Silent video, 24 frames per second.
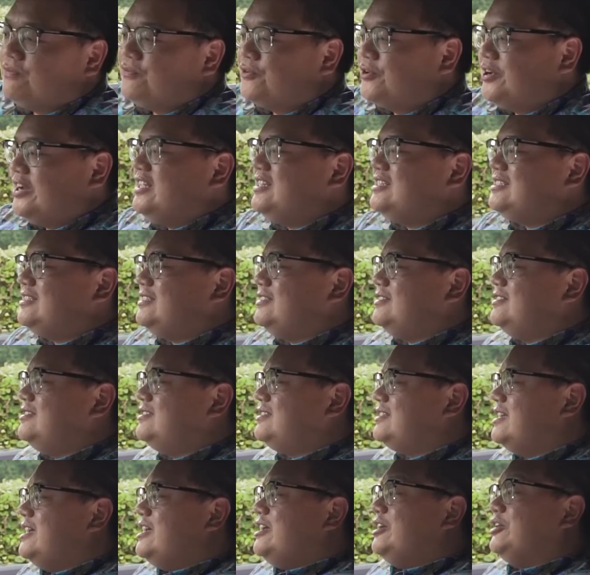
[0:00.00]
For
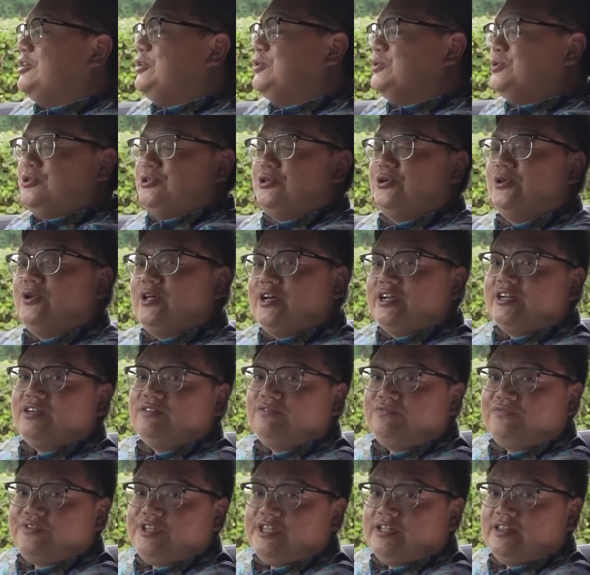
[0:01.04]
instance, you no longer
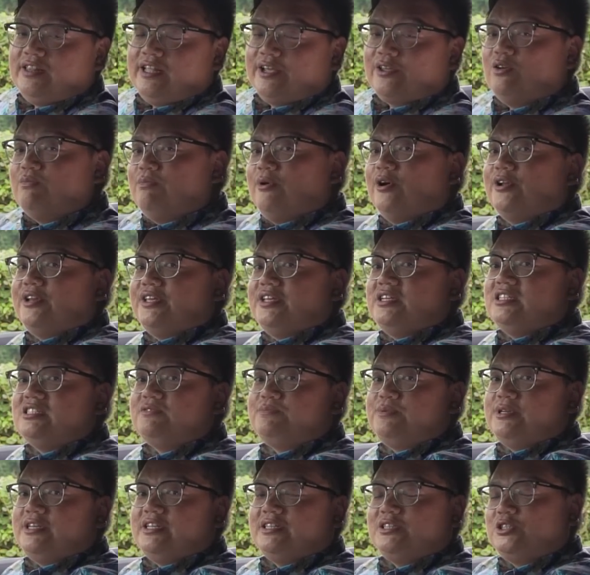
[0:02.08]
feel like your body is
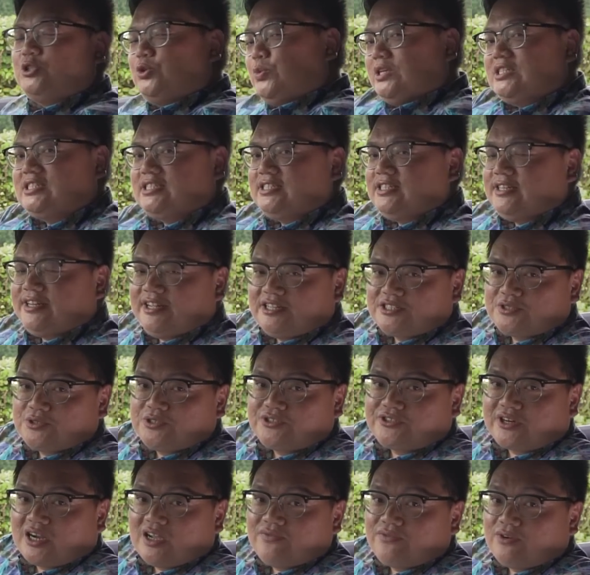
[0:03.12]
being twisted as you
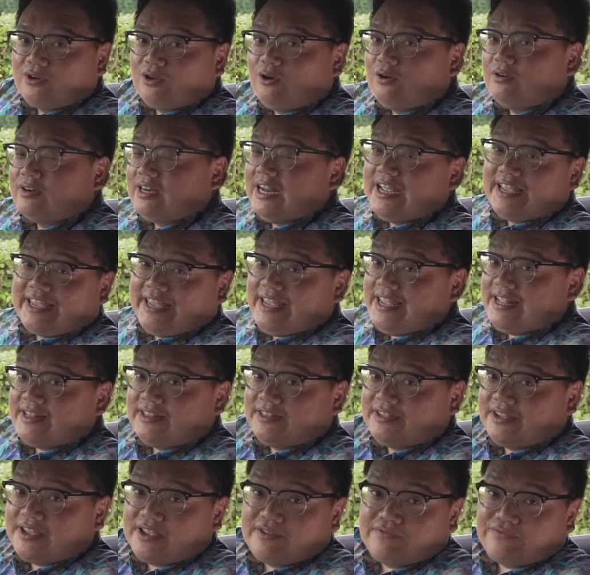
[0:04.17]
drive along like in
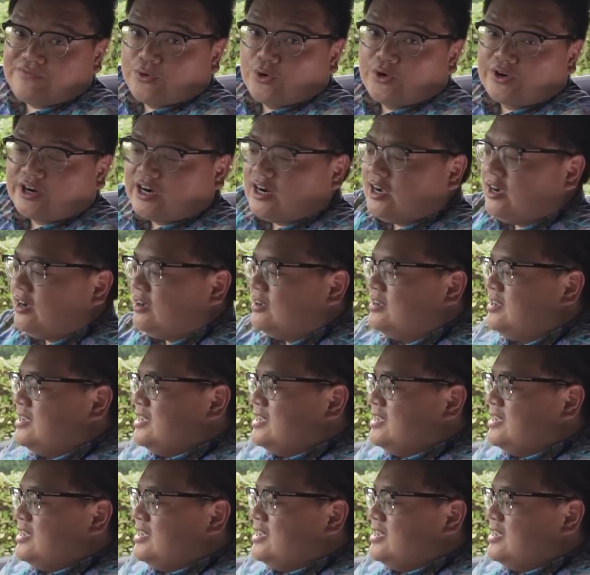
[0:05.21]
the Evora.